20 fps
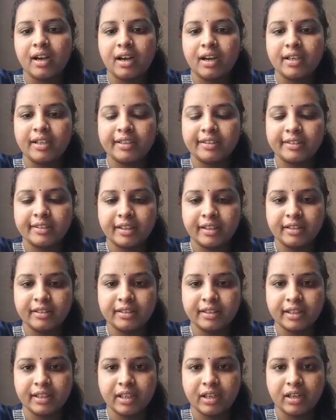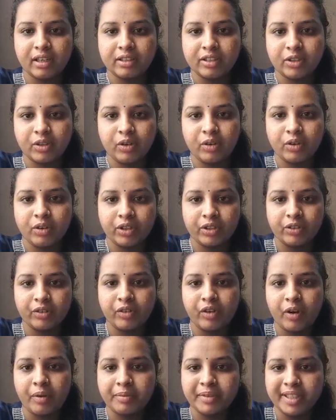discuss the overview
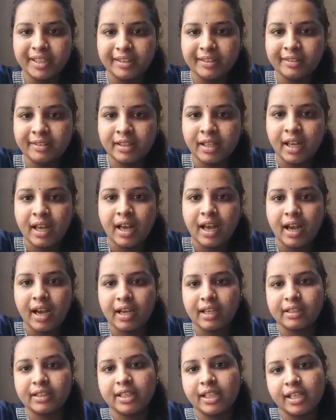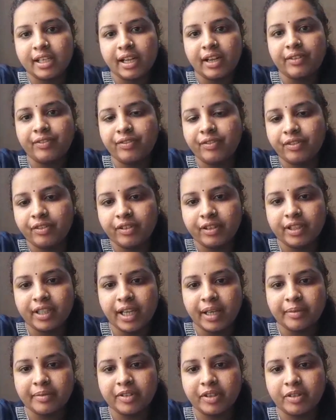of this. There are four
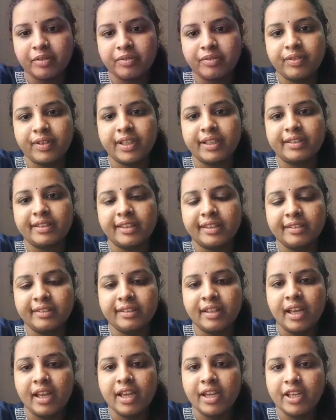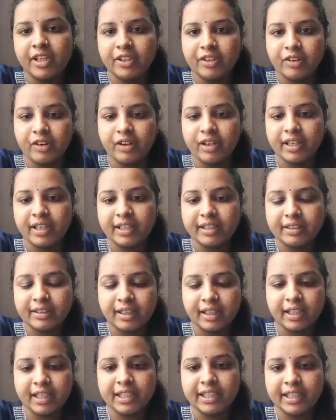types of phases involved in the
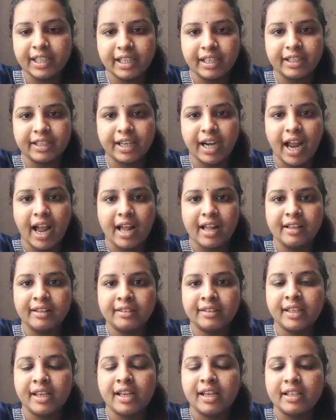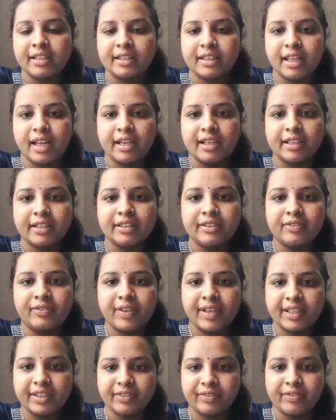clinical trials, that is
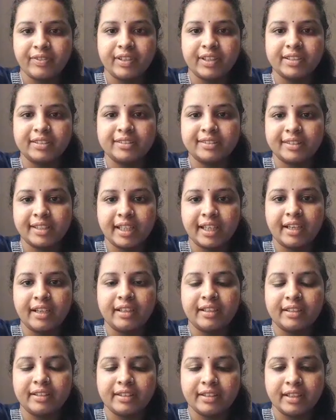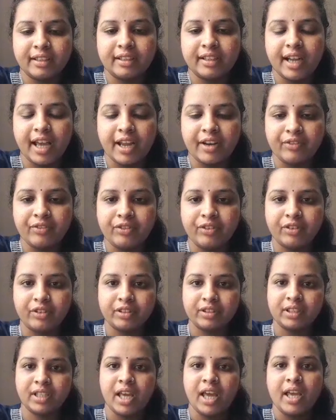phase first, second, third, and fourth.
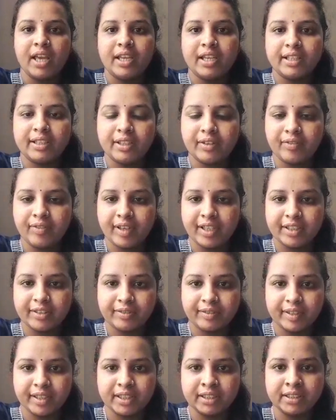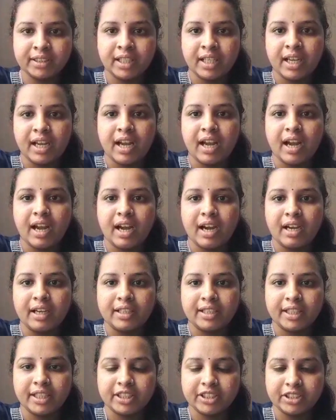In the phase first,
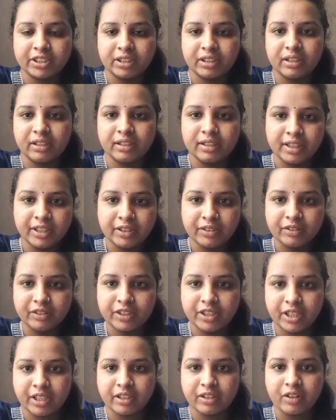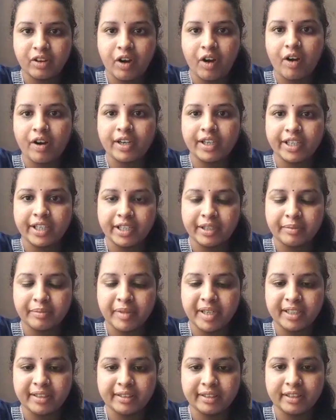test a new drug or
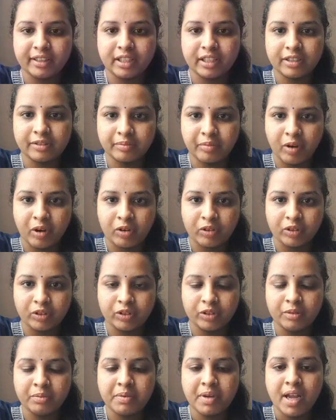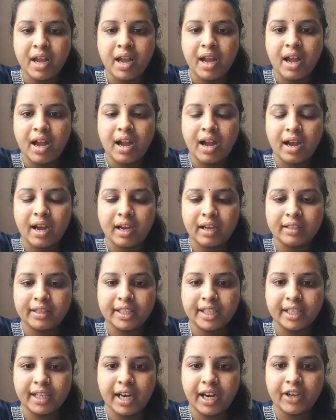treatments in the small group.
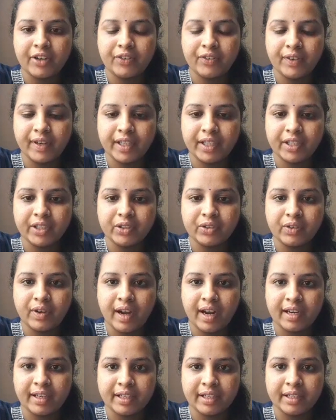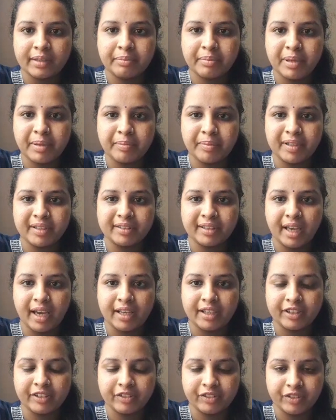There are 20 to 100 people are
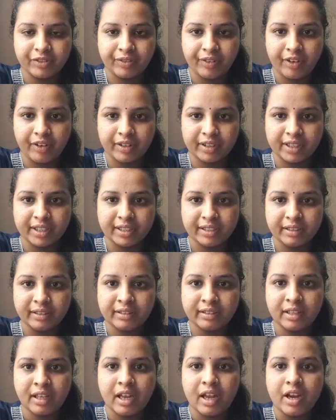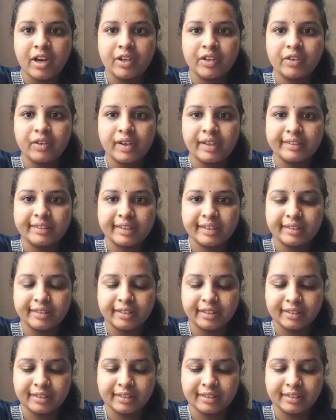used for this to assess the